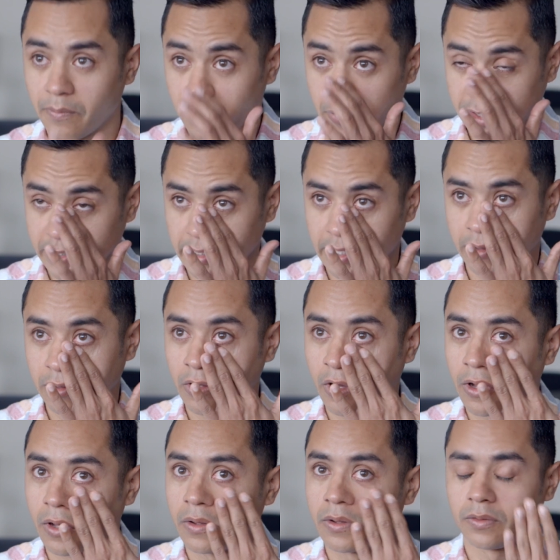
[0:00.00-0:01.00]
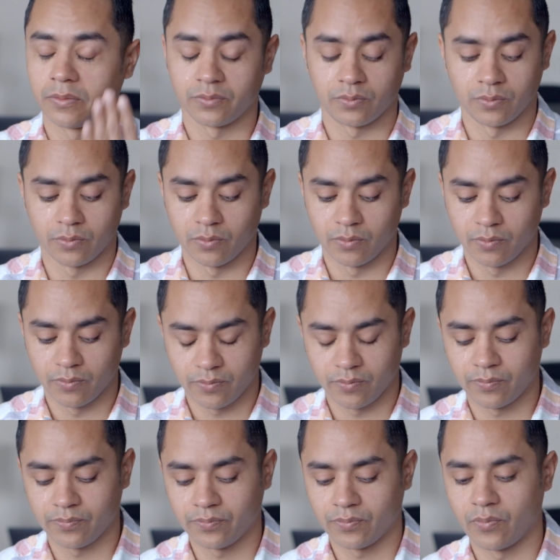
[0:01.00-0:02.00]
My dad got
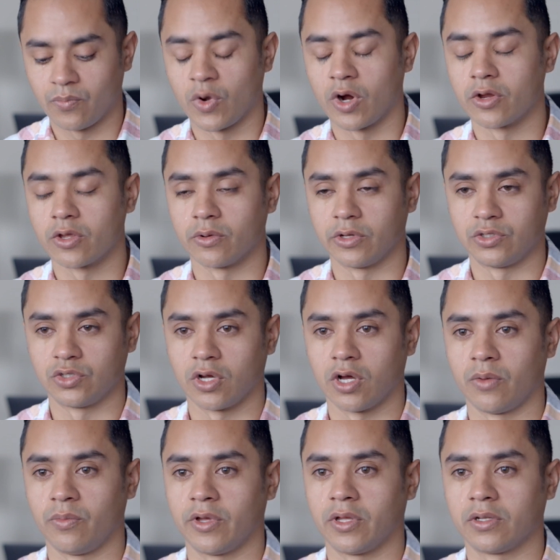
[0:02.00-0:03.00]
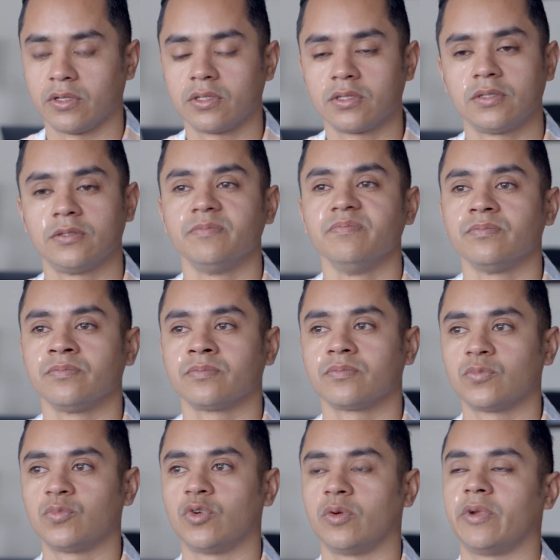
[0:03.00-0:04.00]
Mario a job at
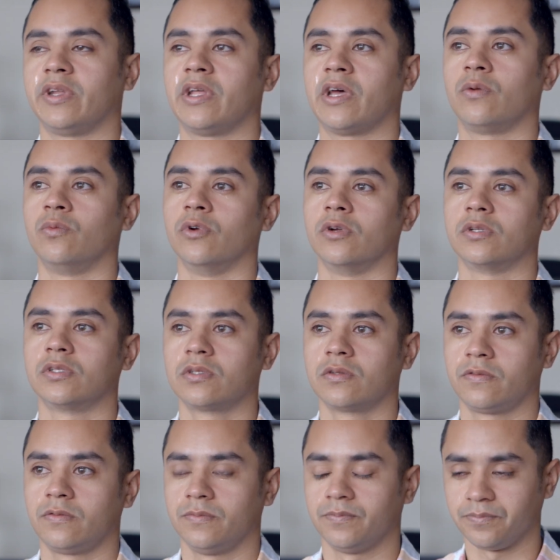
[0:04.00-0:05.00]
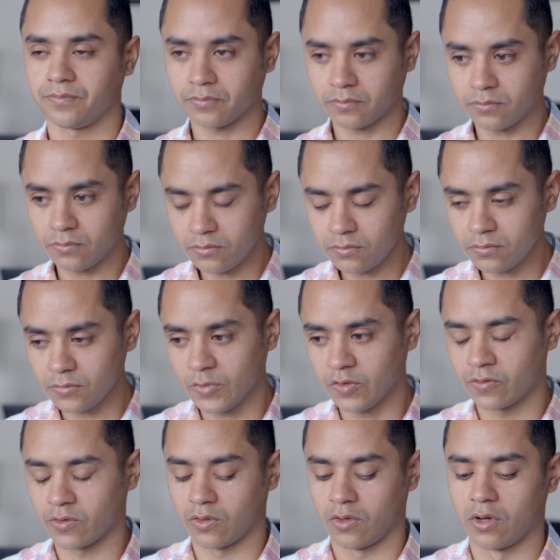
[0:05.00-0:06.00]
where my dad worked
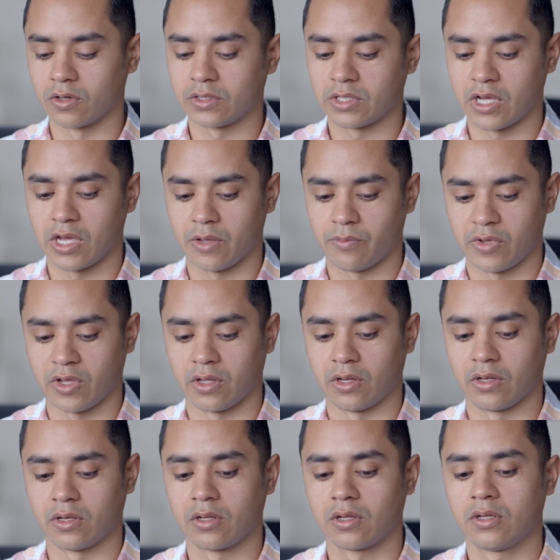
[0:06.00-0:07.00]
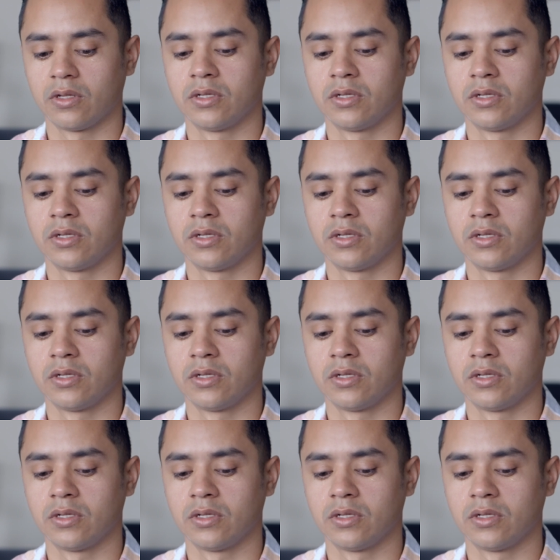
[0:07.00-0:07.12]
for a long time, and